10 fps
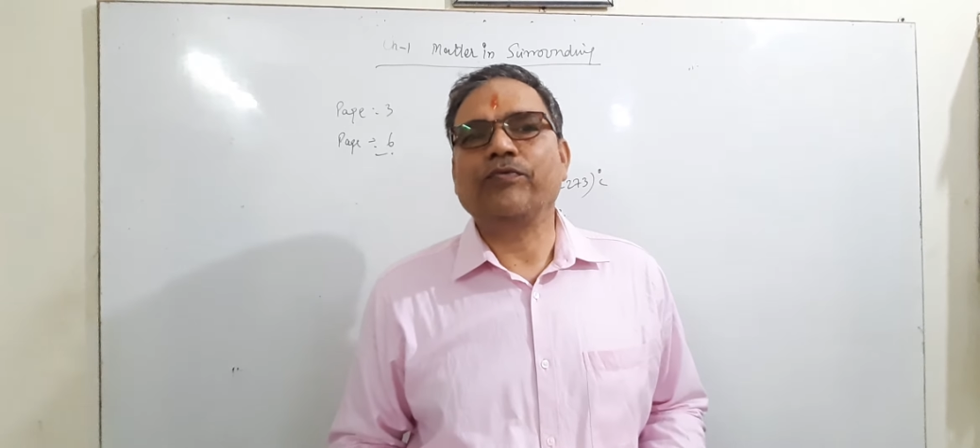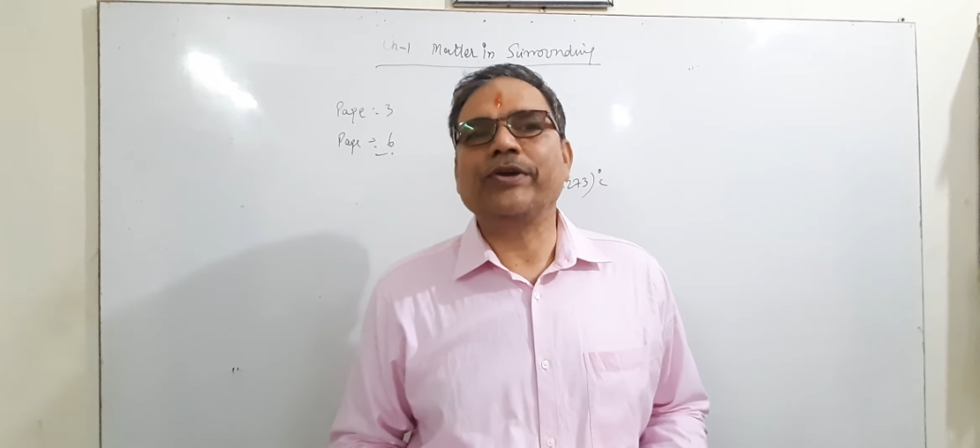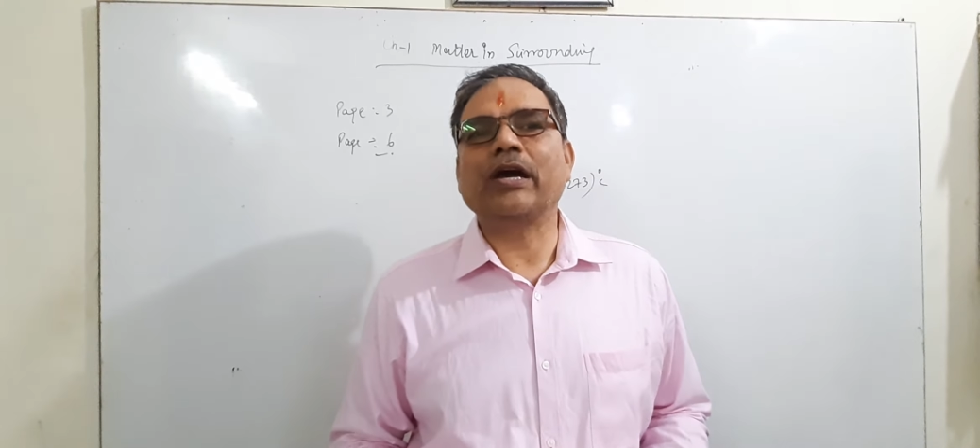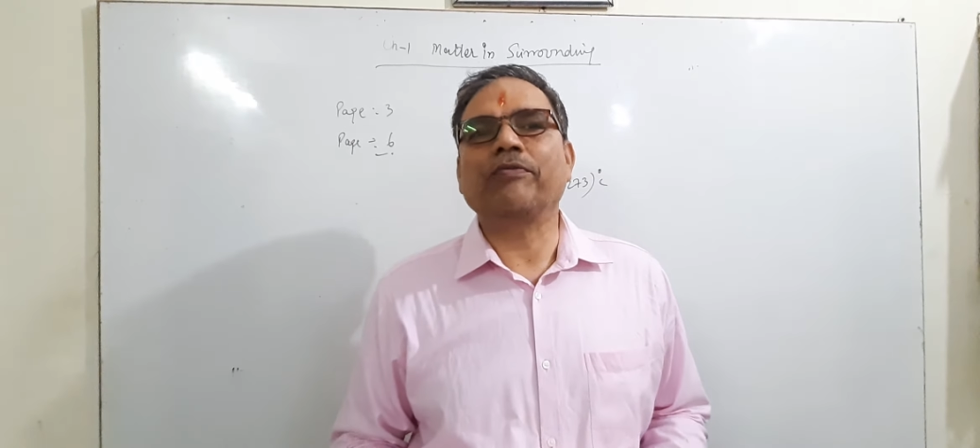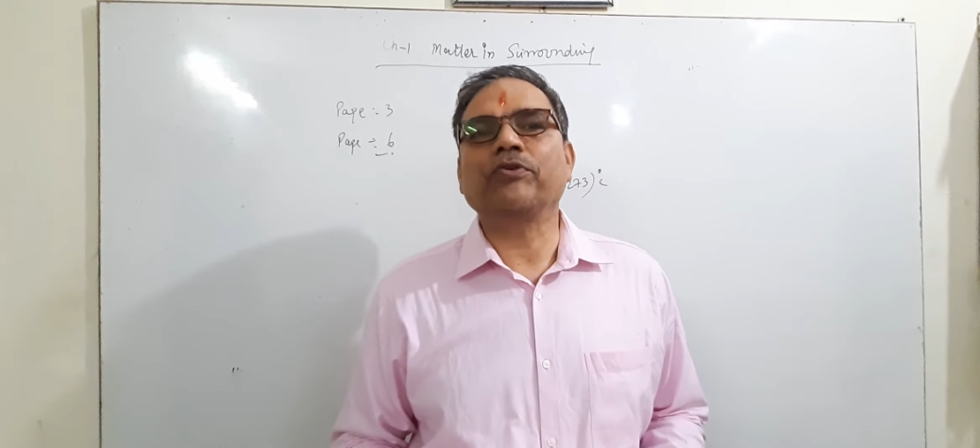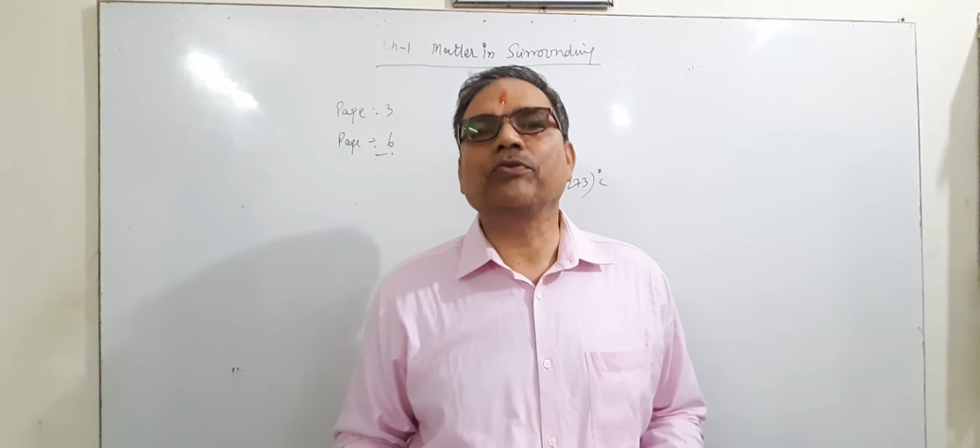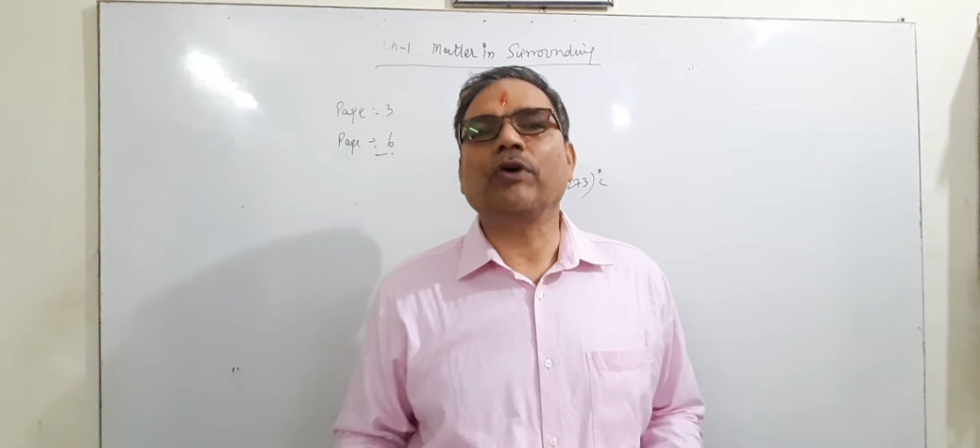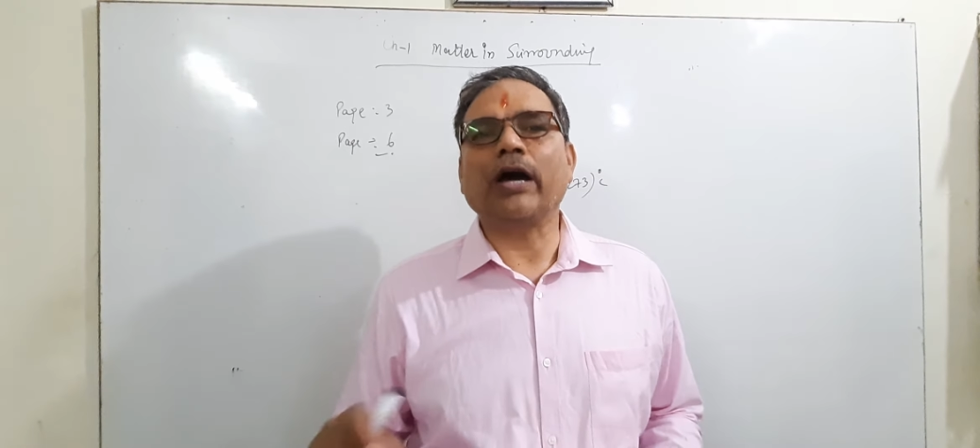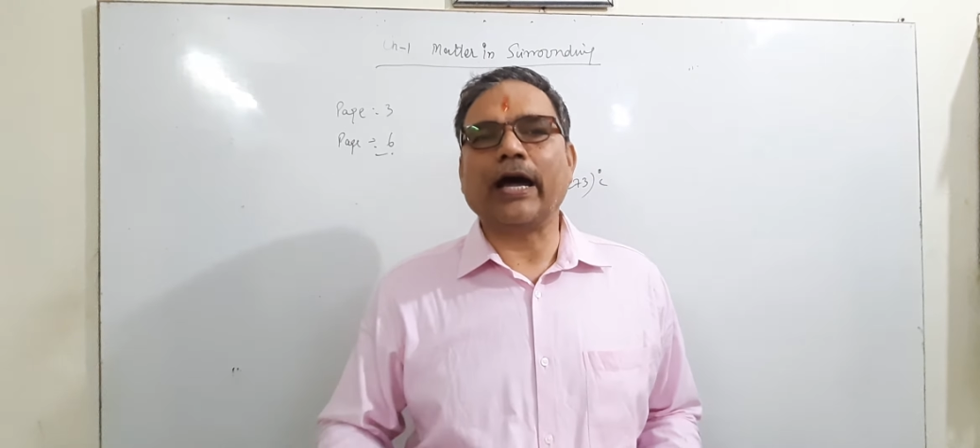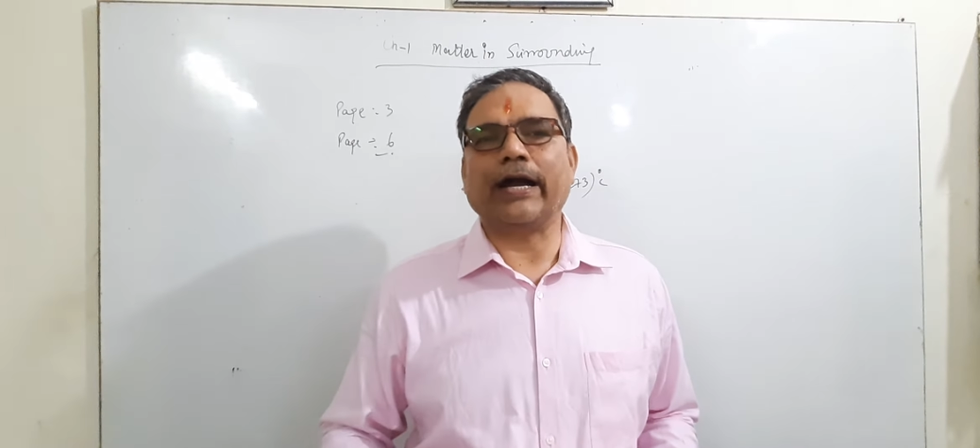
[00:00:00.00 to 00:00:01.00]
We have
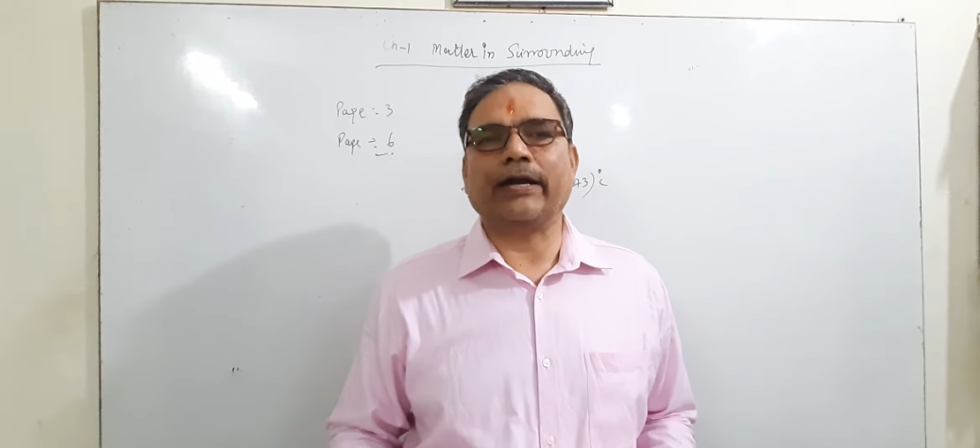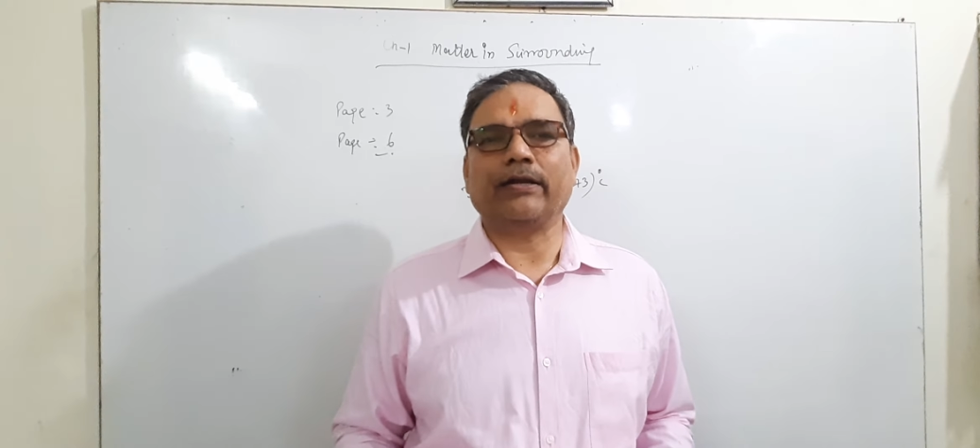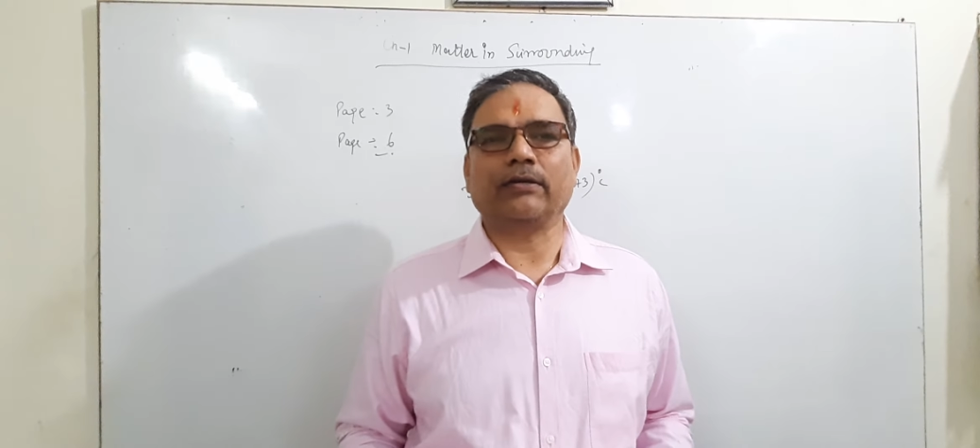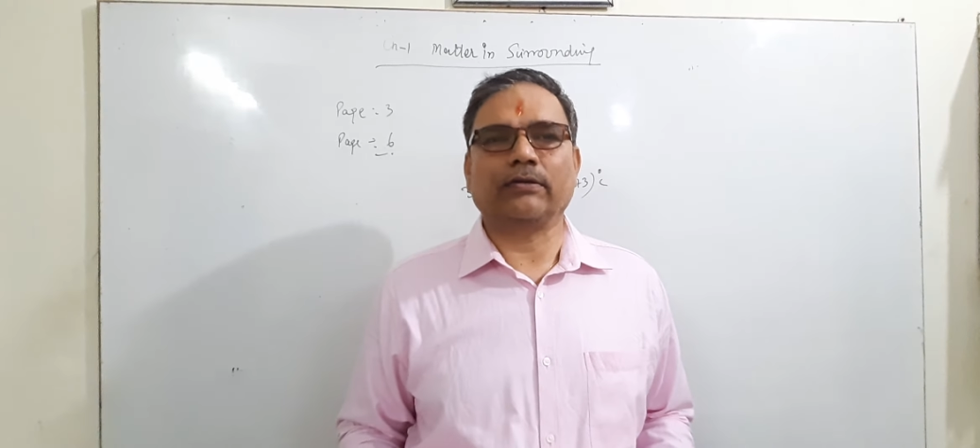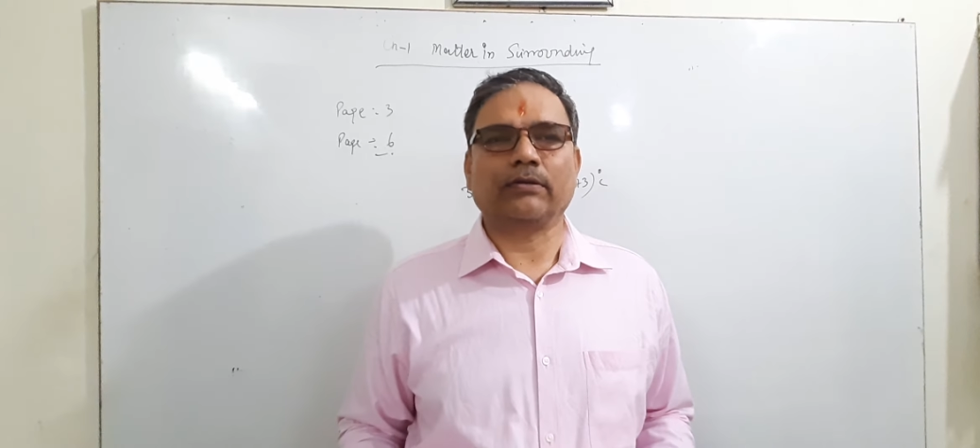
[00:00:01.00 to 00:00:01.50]
to add.